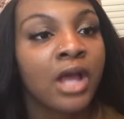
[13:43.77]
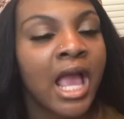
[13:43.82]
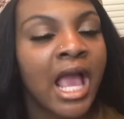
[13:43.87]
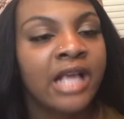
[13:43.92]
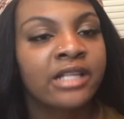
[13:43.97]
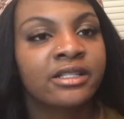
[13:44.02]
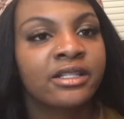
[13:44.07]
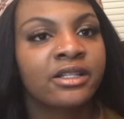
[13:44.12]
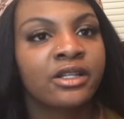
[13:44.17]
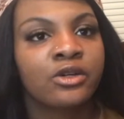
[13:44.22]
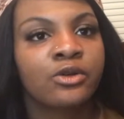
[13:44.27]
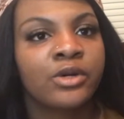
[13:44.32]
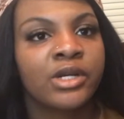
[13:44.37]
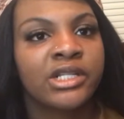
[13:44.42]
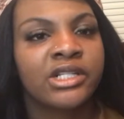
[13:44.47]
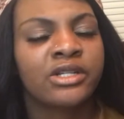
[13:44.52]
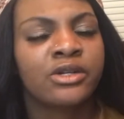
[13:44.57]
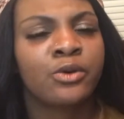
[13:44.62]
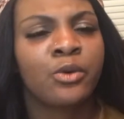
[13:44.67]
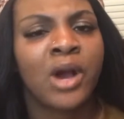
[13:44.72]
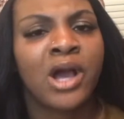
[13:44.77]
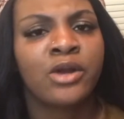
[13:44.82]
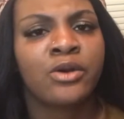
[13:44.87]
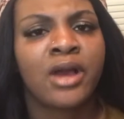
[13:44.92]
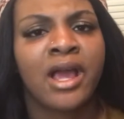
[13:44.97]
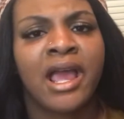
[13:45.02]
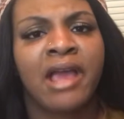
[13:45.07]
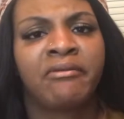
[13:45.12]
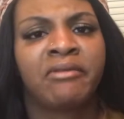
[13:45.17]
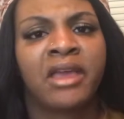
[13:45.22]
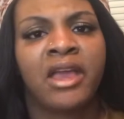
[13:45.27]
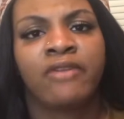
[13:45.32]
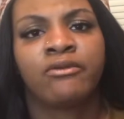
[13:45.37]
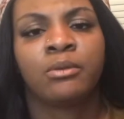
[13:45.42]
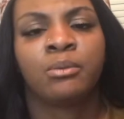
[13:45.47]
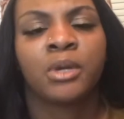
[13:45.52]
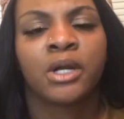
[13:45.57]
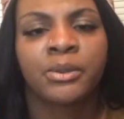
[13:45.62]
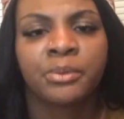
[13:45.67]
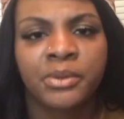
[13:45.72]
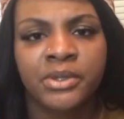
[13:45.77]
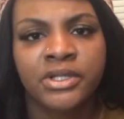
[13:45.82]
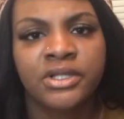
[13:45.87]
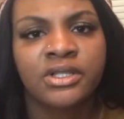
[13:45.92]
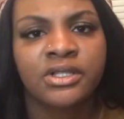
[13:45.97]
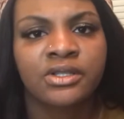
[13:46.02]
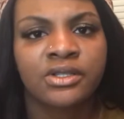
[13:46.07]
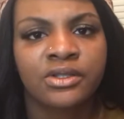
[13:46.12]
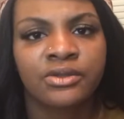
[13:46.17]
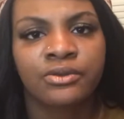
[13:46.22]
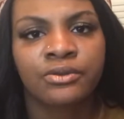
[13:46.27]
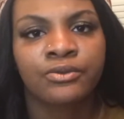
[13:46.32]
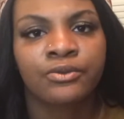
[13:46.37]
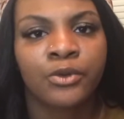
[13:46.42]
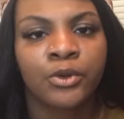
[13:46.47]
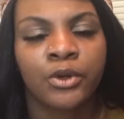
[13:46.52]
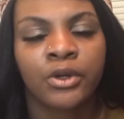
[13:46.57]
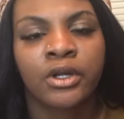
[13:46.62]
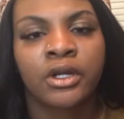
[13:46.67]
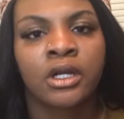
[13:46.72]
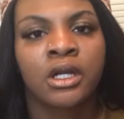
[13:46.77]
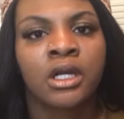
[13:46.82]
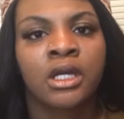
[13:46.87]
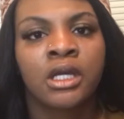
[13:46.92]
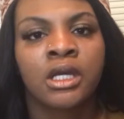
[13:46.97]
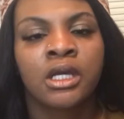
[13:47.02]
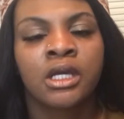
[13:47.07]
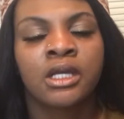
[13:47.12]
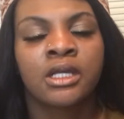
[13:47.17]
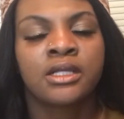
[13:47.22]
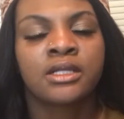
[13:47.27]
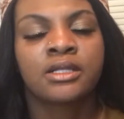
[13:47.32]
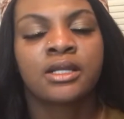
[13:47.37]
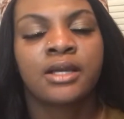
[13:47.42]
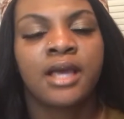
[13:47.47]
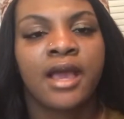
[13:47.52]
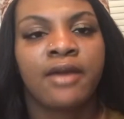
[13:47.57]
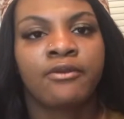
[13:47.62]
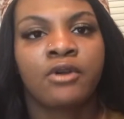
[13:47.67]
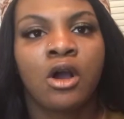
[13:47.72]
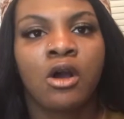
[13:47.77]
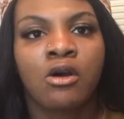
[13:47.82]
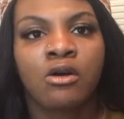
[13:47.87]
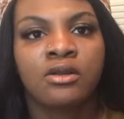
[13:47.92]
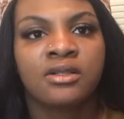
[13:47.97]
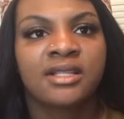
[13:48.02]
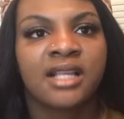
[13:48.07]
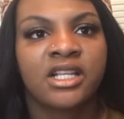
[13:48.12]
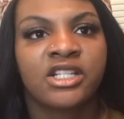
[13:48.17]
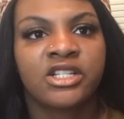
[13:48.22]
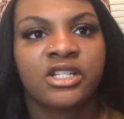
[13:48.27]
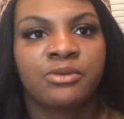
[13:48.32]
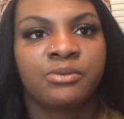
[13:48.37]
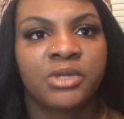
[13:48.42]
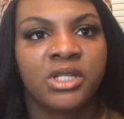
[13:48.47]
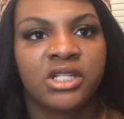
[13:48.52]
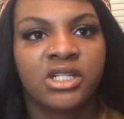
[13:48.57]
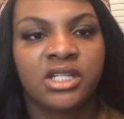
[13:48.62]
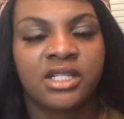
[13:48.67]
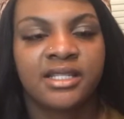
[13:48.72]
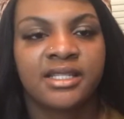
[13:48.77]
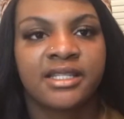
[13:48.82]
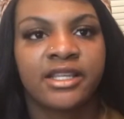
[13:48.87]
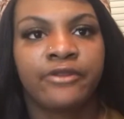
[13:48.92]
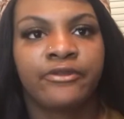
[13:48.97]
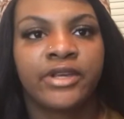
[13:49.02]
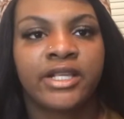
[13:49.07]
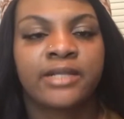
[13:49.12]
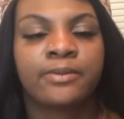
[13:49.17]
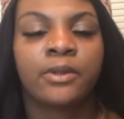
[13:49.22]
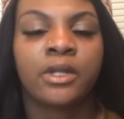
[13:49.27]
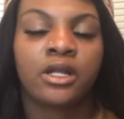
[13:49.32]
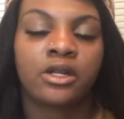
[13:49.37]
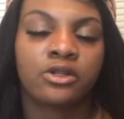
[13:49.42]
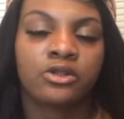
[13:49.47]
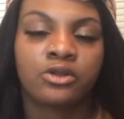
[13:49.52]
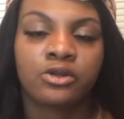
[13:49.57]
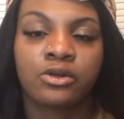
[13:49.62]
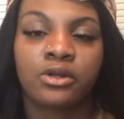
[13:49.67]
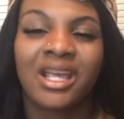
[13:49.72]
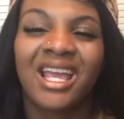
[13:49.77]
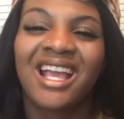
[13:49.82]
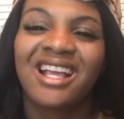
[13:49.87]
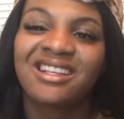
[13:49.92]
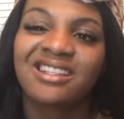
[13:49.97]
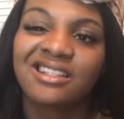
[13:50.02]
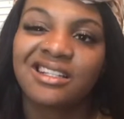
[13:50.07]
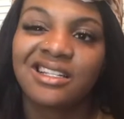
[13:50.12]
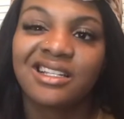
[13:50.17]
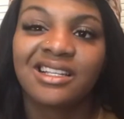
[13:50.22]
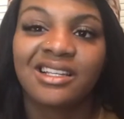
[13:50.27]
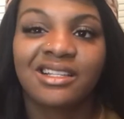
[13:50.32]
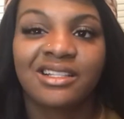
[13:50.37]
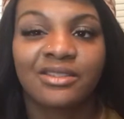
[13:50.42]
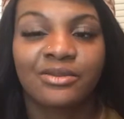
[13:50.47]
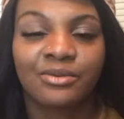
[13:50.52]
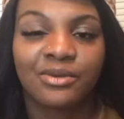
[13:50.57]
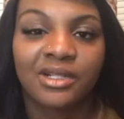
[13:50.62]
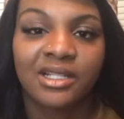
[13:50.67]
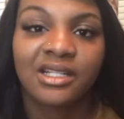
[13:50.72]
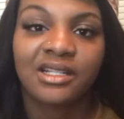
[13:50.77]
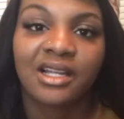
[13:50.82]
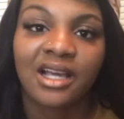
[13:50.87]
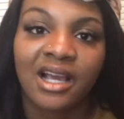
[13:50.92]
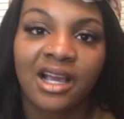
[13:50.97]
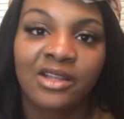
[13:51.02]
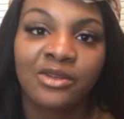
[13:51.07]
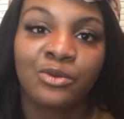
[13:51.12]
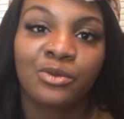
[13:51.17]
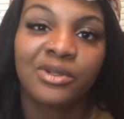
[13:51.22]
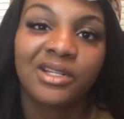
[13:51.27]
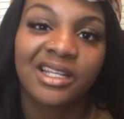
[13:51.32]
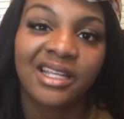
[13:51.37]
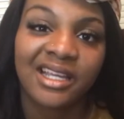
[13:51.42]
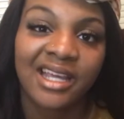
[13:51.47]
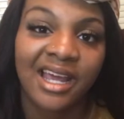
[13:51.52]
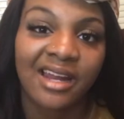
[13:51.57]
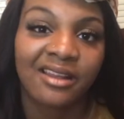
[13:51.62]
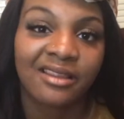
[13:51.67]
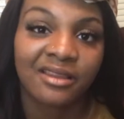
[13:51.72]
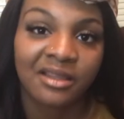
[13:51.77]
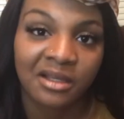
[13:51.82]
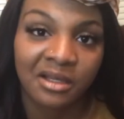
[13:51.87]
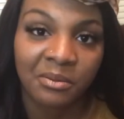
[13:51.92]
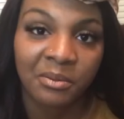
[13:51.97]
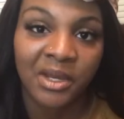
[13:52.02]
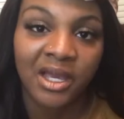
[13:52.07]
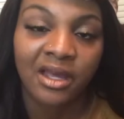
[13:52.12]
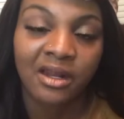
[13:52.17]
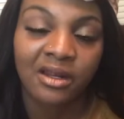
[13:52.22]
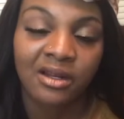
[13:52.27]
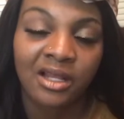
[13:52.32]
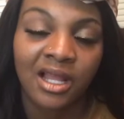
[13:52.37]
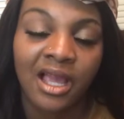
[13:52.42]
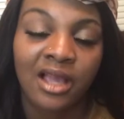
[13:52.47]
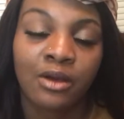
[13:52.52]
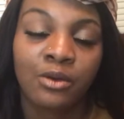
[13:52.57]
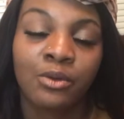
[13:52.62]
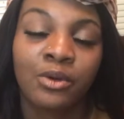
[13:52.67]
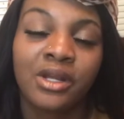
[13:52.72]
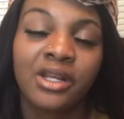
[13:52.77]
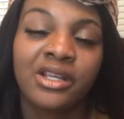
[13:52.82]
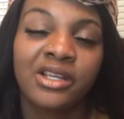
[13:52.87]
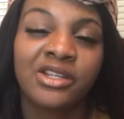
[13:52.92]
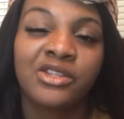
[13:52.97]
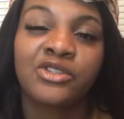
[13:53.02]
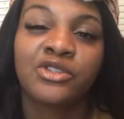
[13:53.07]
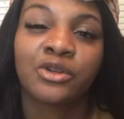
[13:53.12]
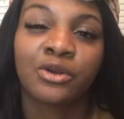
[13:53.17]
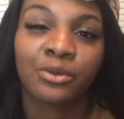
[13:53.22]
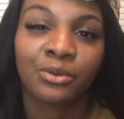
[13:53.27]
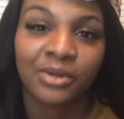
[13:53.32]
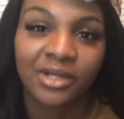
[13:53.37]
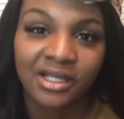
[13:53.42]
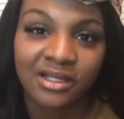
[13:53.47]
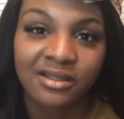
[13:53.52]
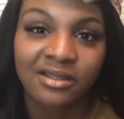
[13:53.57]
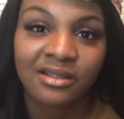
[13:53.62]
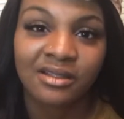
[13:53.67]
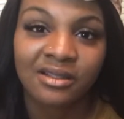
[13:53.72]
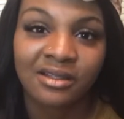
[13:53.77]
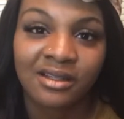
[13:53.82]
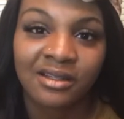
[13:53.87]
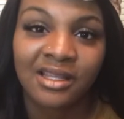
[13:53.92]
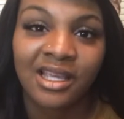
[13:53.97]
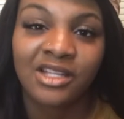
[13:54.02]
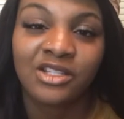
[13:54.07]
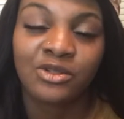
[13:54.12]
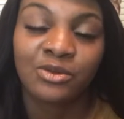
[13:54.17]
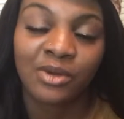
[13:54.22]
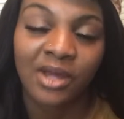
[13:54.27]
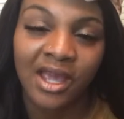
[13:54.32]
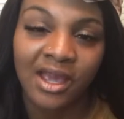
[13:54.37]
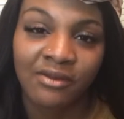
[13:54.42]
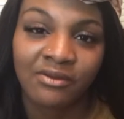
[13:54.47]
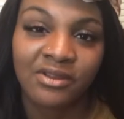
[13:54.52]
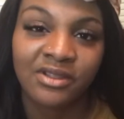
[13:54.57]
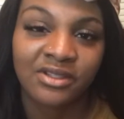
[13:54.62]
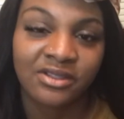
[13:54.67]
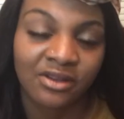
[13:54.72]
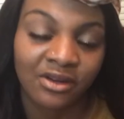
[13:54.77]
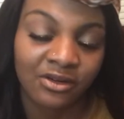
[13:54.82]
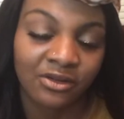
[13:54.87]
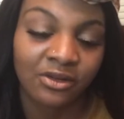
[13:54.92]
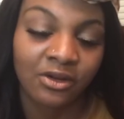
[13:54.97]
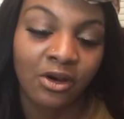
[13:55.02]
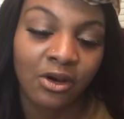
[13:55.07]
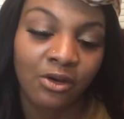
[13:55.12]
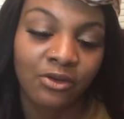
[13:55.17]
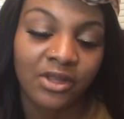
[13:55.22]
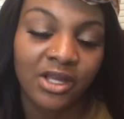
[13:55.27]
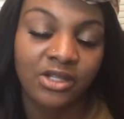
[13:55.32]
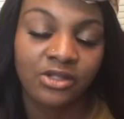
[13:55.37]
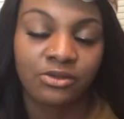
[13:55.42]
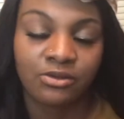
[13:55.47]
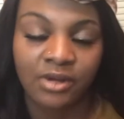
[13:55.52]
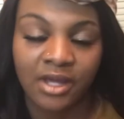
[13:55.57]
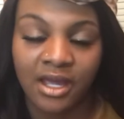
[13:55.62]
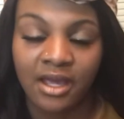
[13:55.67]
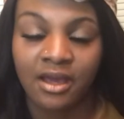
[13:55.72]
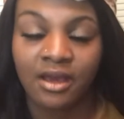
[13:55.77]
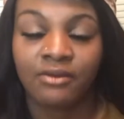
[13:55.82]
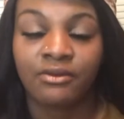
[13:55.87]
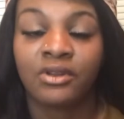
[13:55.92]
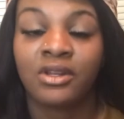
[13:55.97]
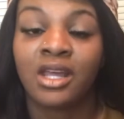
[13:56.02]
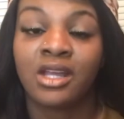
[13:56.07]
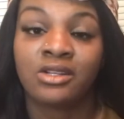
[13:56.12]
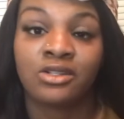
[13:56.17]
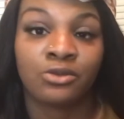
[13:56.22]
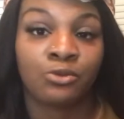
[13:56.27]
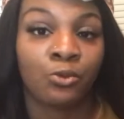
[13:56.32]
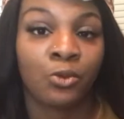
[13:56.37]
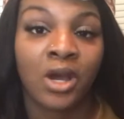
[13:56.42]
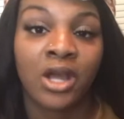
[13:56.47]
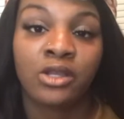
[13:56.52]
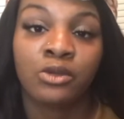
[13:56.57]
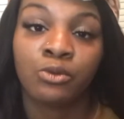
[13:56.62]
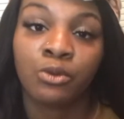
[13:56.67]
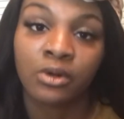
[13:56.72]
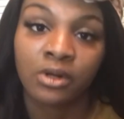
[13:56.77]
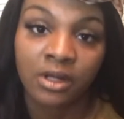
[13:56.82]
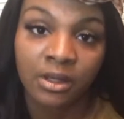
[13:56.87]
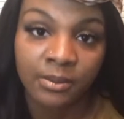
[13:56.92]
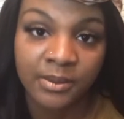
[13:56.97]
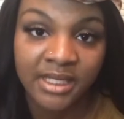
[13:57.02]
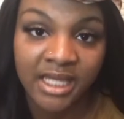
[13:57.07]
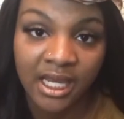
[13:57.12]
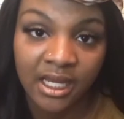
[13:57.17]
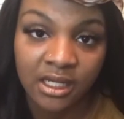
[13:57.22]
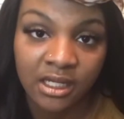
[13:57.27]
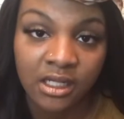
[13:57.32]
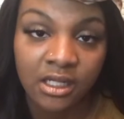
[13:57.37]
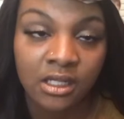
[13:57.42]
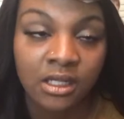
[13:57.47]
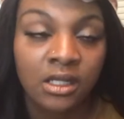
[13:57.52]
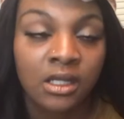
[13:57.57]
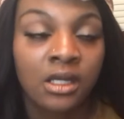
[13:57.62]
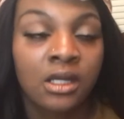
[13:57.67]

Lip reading: asking the question, why do I have to have a purpose to have goals? That should be just self-explanatory. Actually, it's really not. You really got to think about it. Like, what is your reason that you have this certain goal that you have and why you want to obtain it?